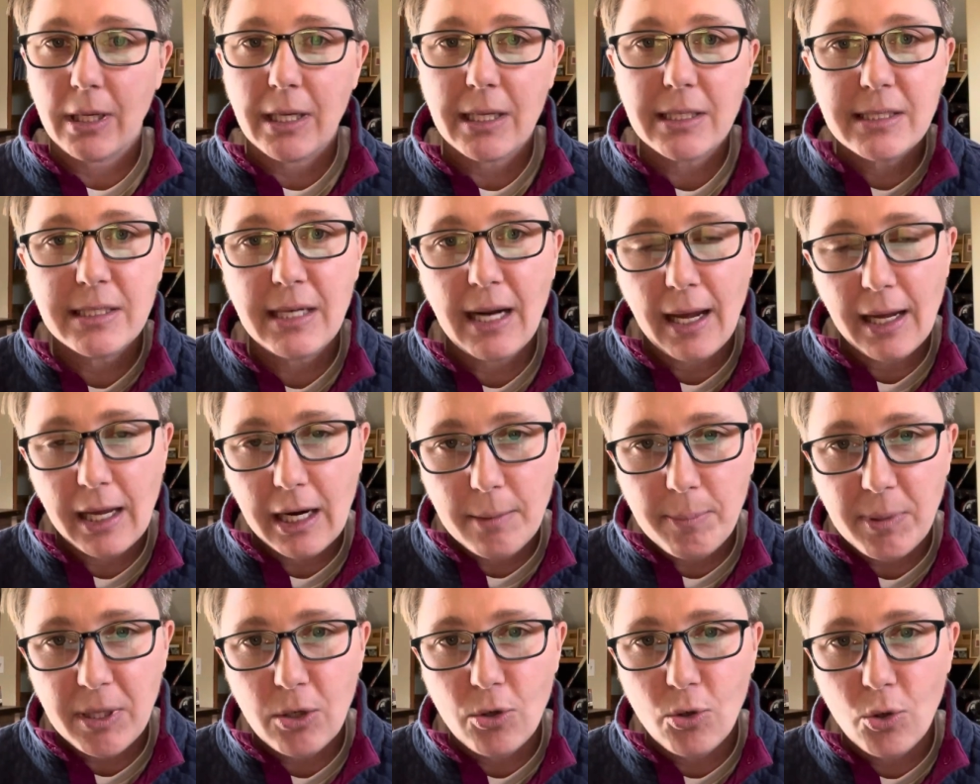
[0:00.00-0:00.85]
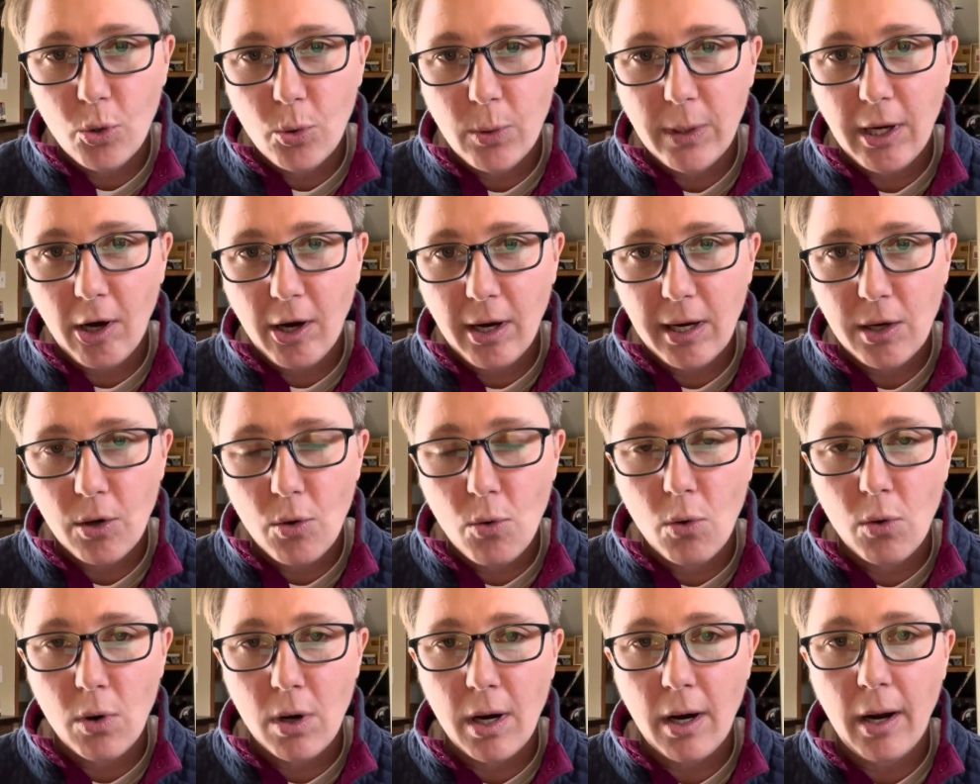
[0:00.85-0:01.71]
It's not going to be who we are at
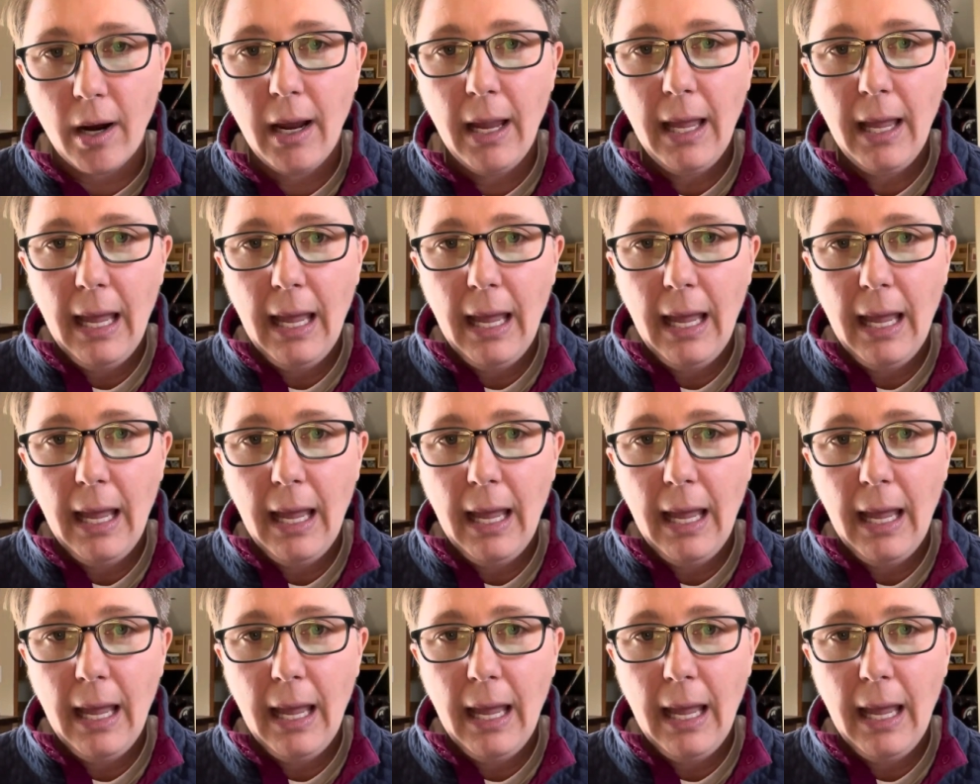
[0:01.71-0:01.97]
core.